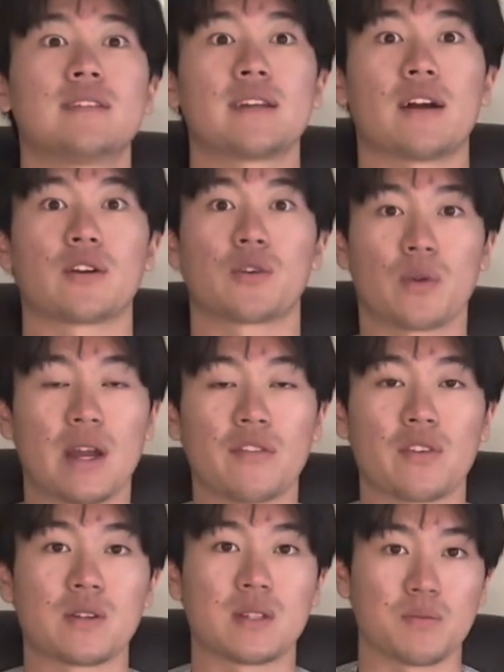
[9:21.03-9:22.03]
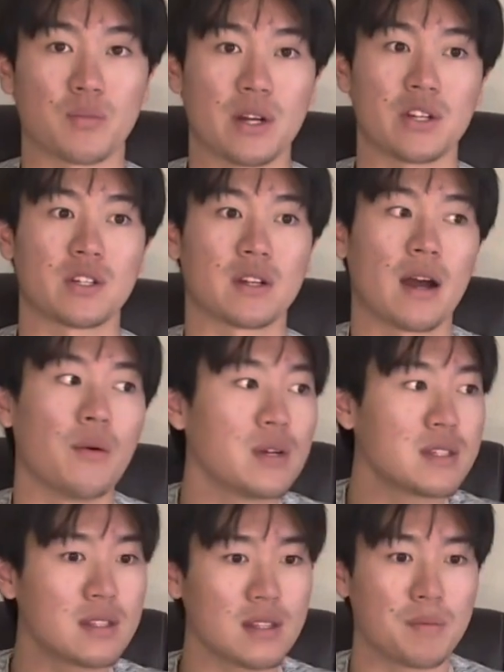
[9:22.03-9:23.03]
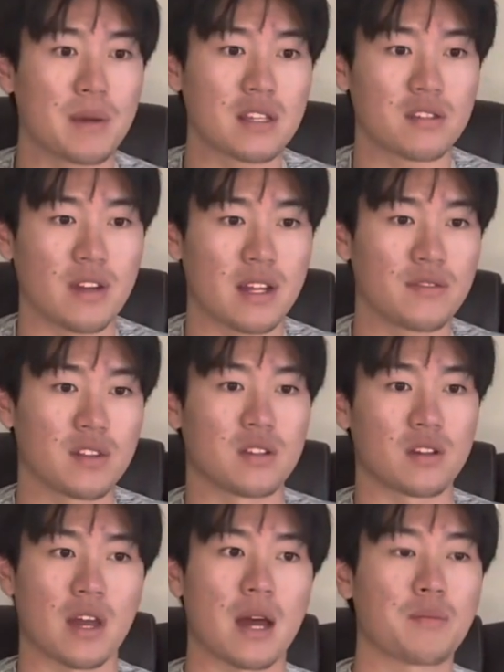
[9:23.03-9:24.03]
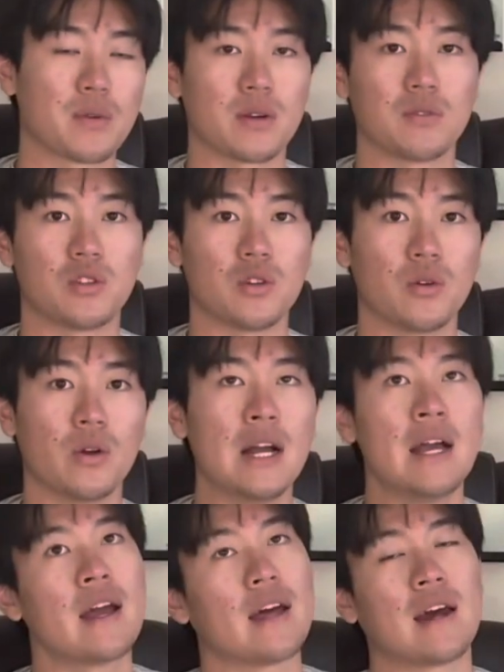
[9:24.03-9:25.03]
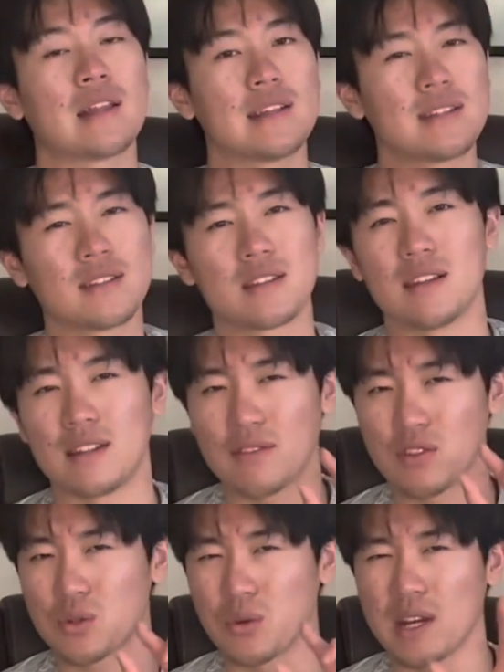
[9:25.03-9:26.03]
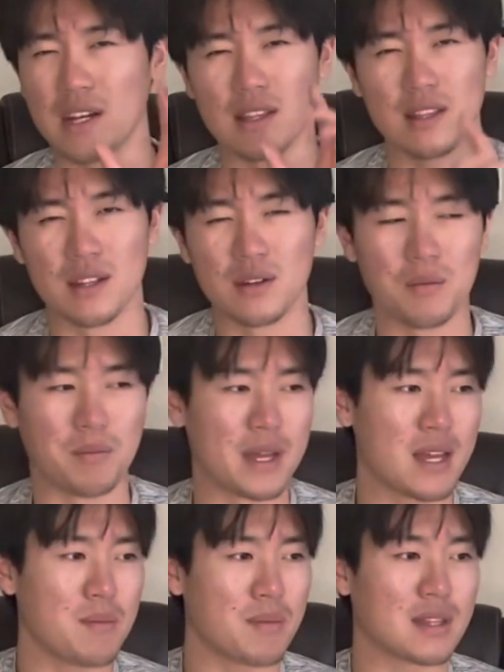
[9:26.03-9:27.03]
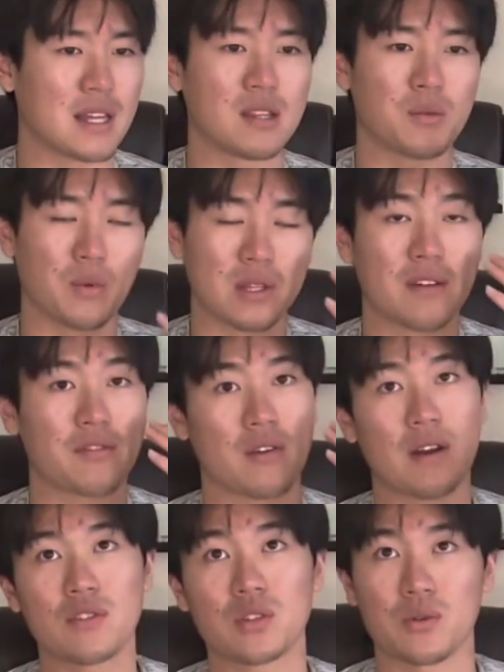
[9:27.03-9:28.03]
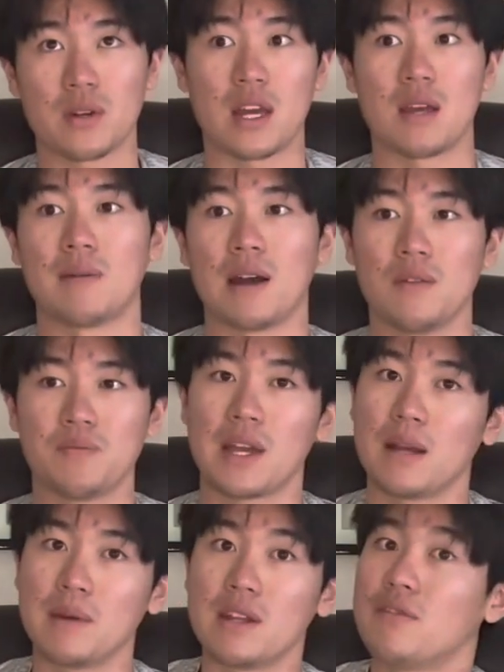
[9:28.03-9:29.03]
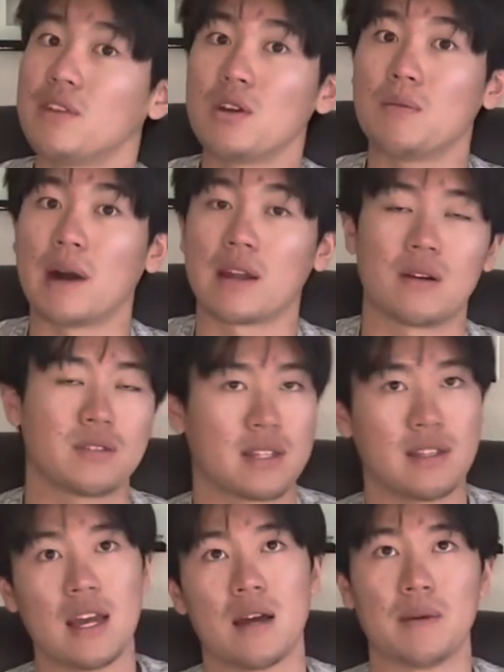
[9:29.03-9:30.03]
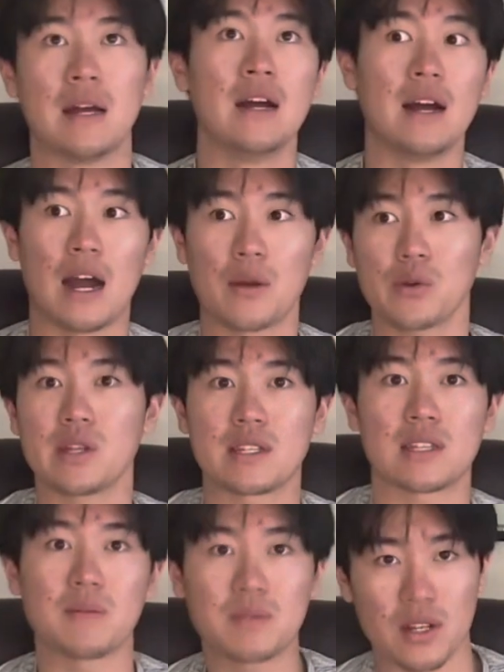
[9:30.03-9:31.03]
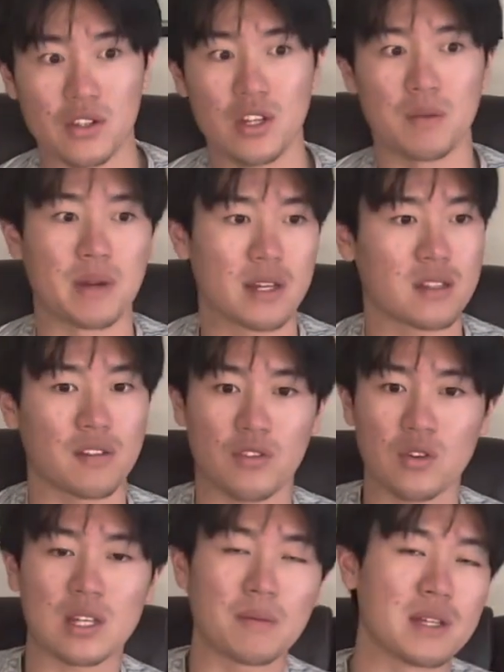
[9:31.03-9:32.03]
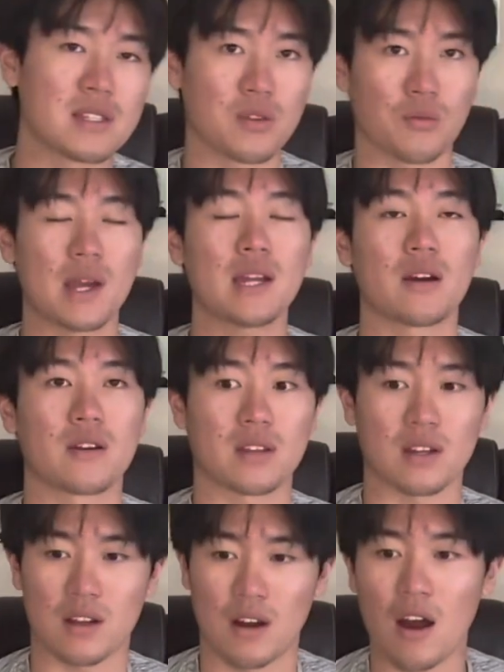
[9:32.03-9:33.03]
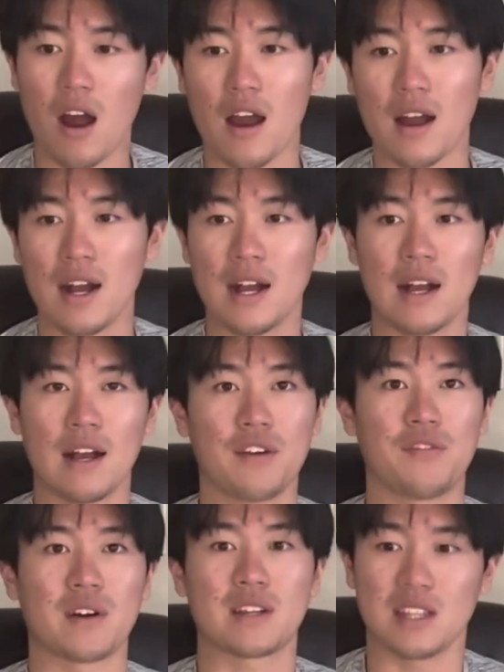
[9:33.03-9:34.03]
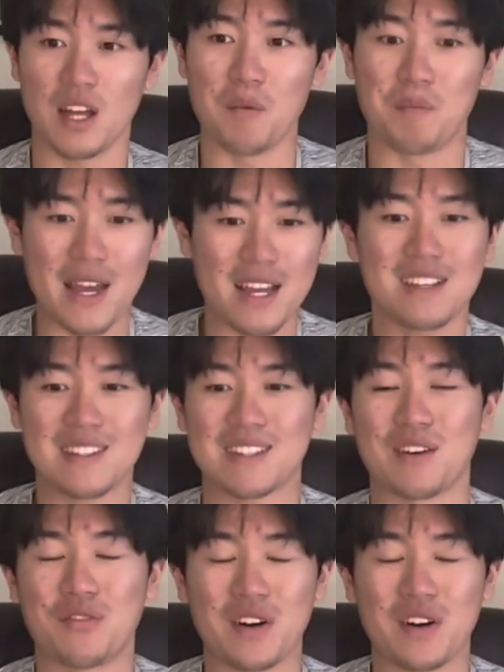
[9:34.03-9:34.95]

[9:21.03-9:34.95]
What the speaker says: like a great first impression. I wasn't the biggest fan of the DiCaprio 2, and I had listened to the Never Story a little bit, but then when the Forever Story came out, I made a video about it. I was like, damn, I really slept on JID, because the first time I listened to Radar in the car, fucking the bass, the